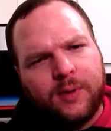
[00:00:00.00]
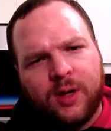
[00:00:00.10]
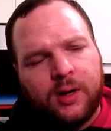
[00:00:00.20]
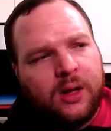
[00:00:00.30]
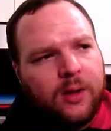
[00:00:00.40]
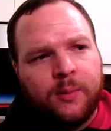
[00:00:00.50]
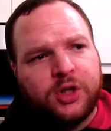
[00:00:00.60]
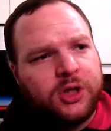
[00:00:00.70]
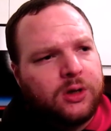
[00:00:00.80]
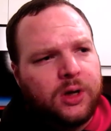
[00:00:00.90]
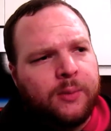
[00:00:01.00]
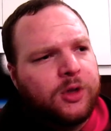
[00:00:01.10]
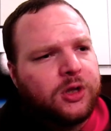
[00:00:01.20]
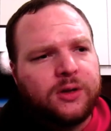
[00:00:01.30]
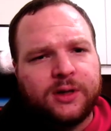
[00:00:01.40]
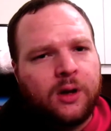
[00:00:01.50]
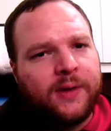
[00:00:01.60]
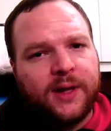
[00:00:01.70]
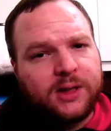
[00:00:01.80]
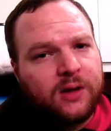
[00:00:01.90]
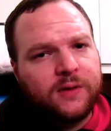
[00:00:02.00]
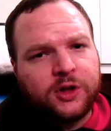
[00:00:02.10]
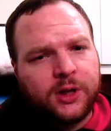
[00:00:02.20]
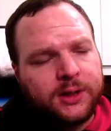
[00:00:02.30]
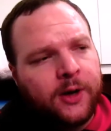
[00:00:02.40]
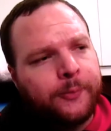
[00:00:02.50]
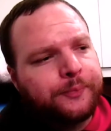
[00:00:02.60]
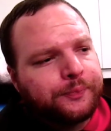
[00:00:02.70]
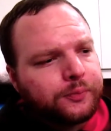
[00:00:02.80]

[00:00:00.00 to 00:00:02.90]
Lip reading: and imagers and all that stuff is shut down.